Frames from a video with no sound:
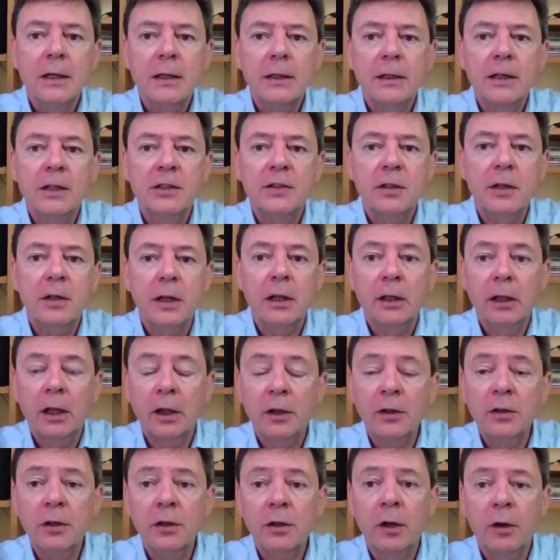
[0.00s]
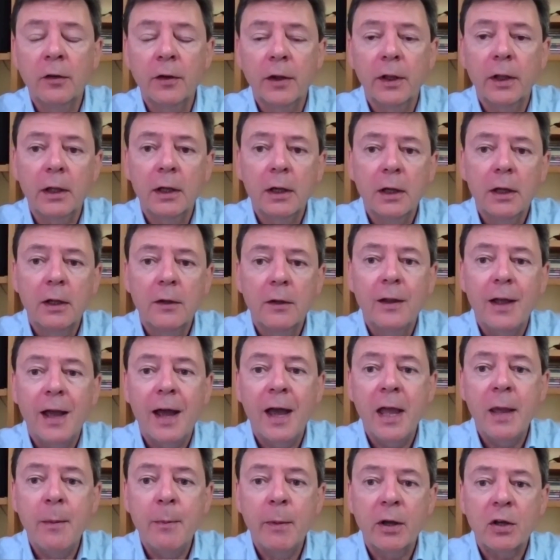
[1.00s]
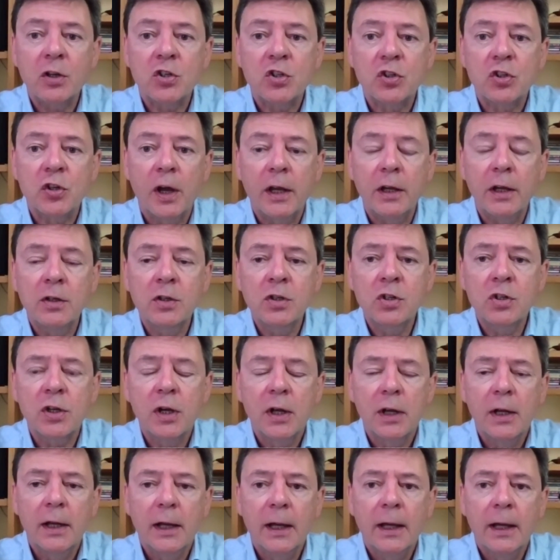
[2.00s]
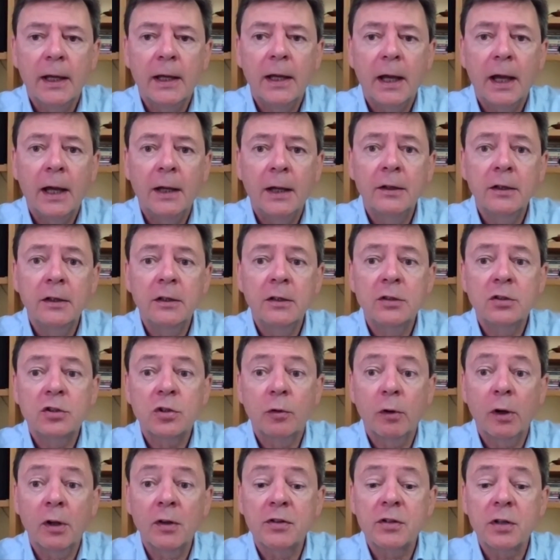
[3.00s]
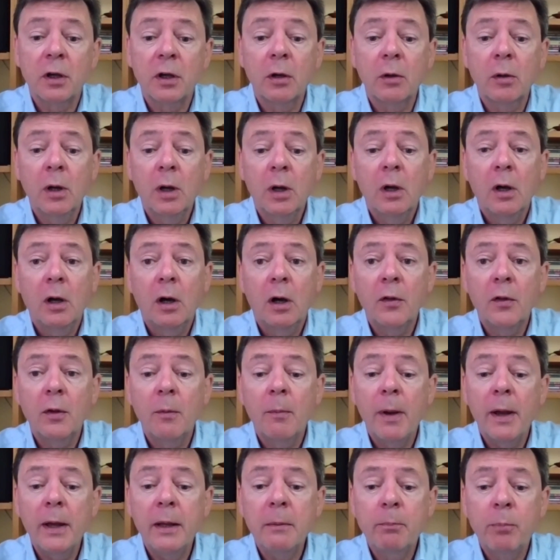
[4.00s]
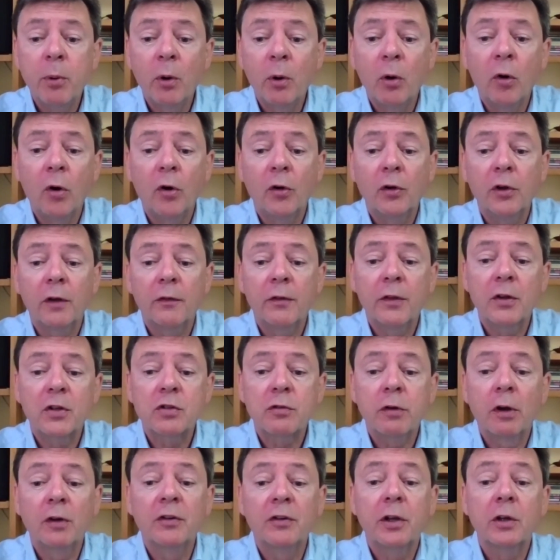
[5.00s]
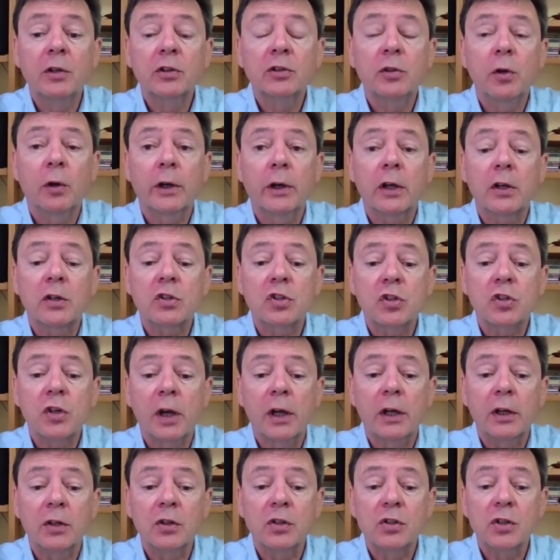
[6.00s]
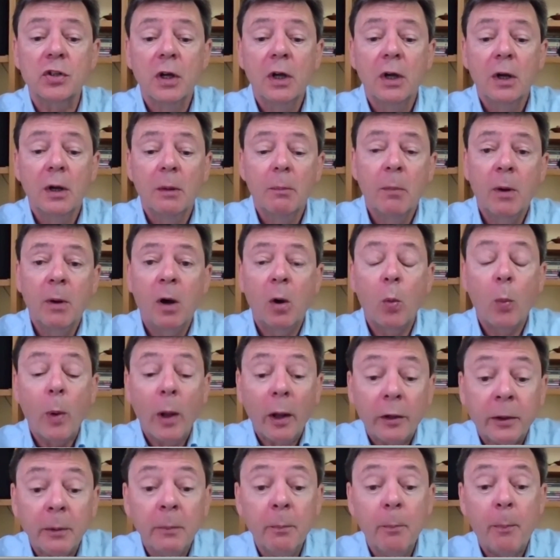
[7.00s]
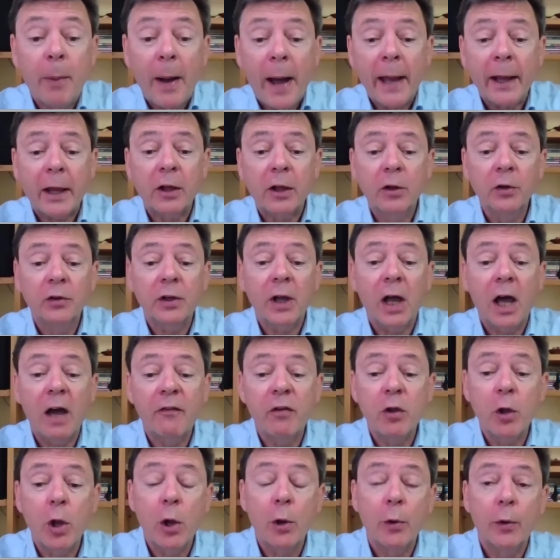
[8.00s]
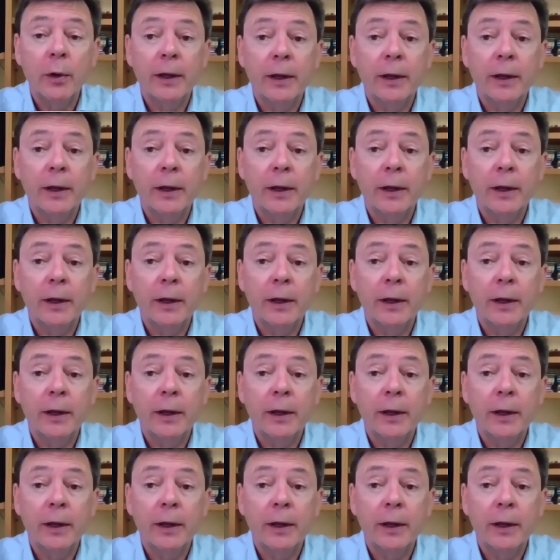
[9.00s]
listed in London on the AIM Exchange and in Toronto on the main board of the Toronto Stock Exchange. Mark, welcome back. Good to have you here